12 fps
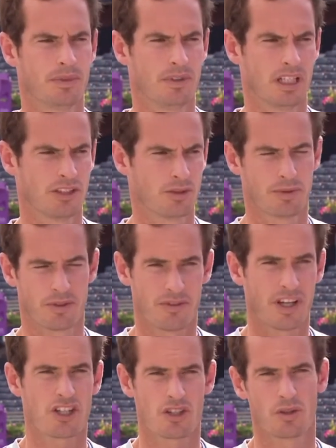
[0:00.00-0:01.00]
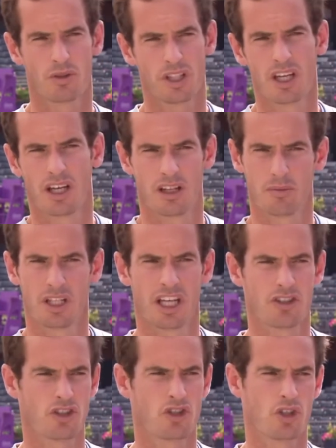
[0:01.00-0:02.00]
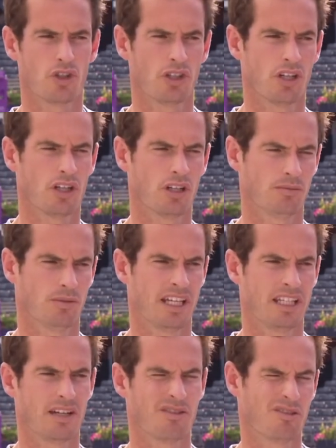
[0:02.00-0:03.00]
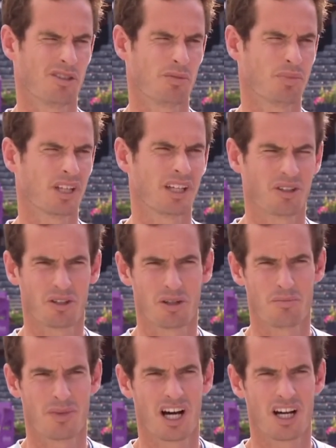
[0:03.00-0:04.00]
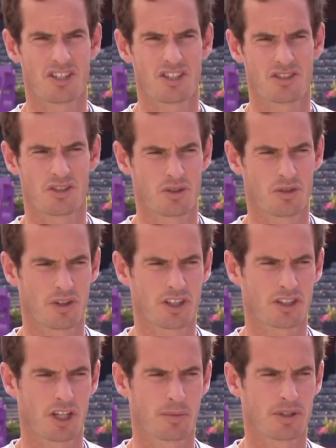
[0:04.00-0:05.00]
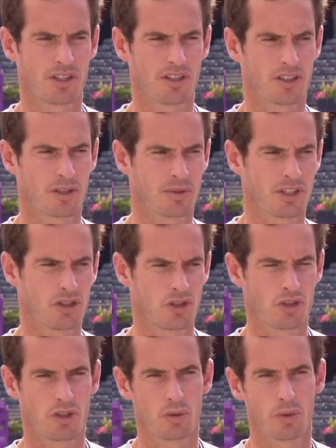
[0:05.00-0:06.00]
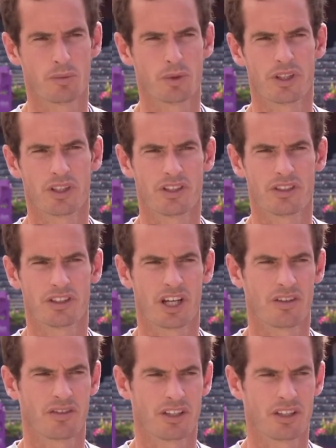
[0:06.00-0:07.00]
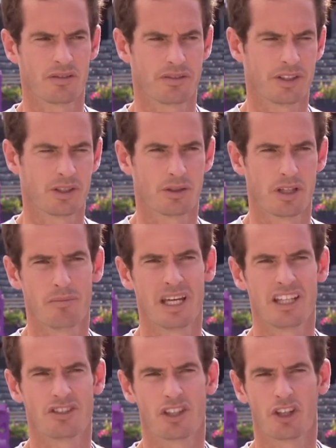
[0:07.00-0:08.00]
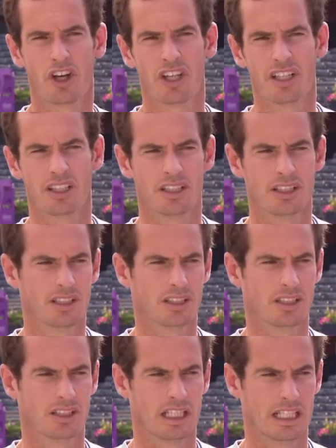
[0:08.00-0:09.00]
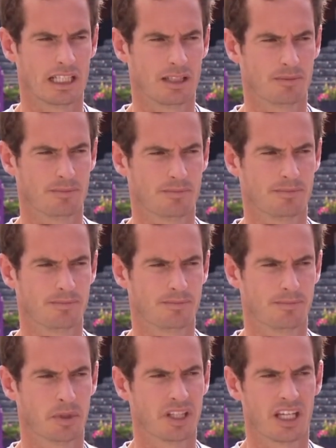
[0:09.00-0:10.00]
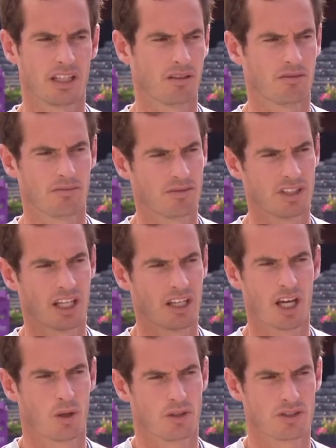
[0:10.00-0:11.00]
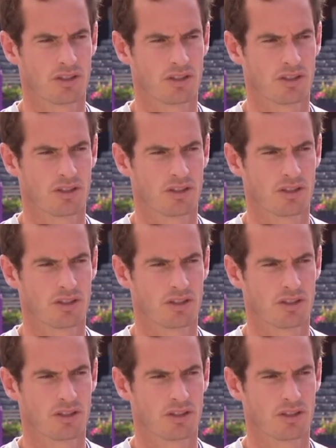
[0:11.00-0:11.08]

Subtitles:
as a professional, yeah. I mean, as a junior, I never really played on it much. So the first couple of years I played junior Wimbledon and stuff, I didn't feel amazing on it. But then, yeah, now it's